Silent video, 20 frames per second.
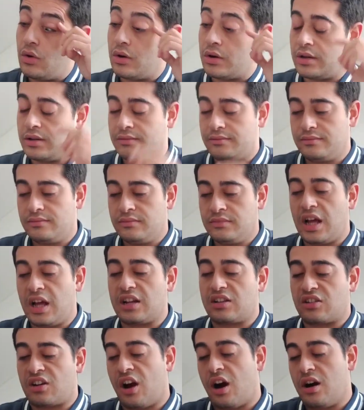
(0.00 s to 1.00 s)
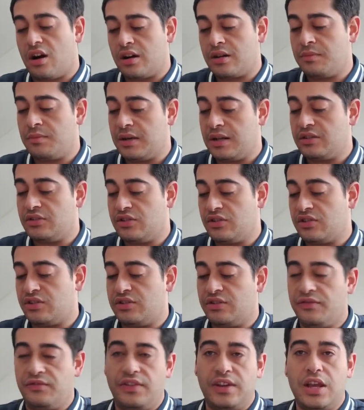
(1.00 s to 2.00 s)
or not card, but
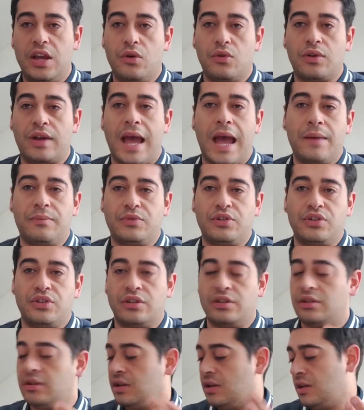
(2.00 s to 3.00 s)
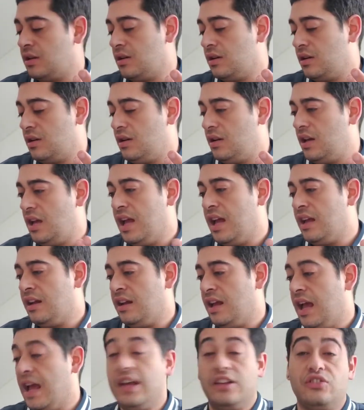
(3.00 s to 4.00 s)
just the video capture
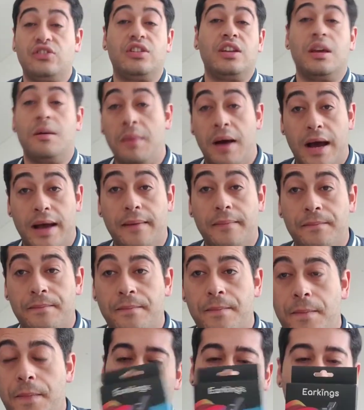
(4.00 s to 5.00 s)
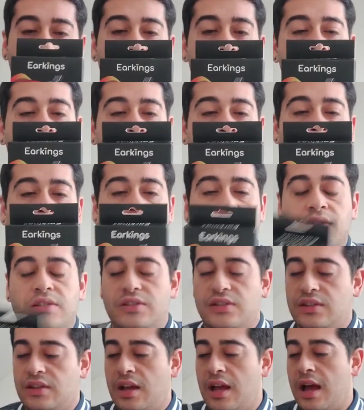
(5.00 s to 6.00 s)
in HDMI.
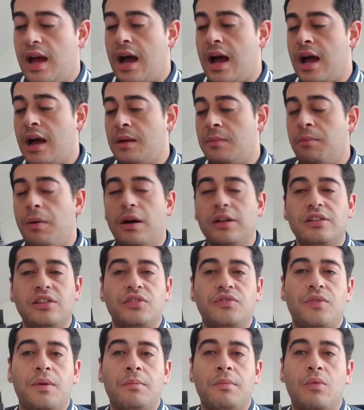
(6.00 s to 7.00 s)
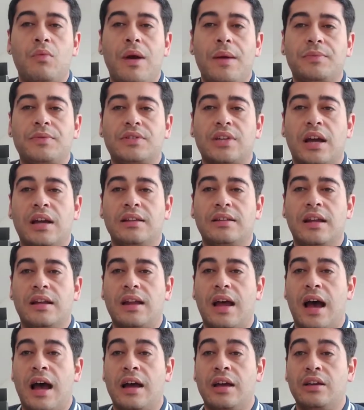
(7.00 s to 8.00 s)
And I bought this from a website
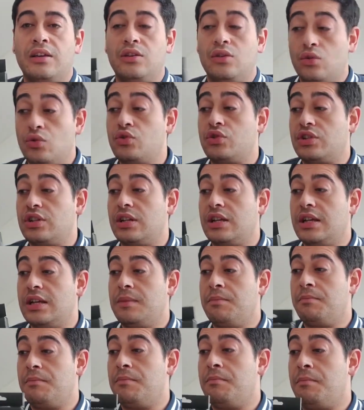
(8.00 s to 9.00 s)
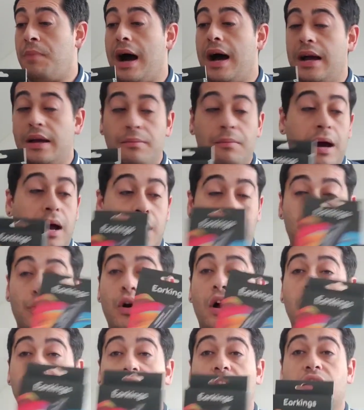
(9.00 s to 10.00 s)
that I usually buy my
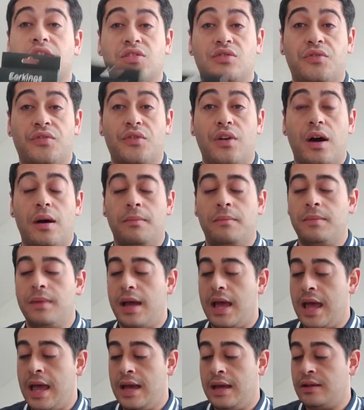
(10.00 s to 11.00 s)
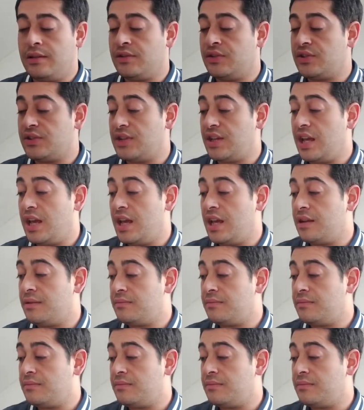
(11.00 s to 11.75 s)
products from and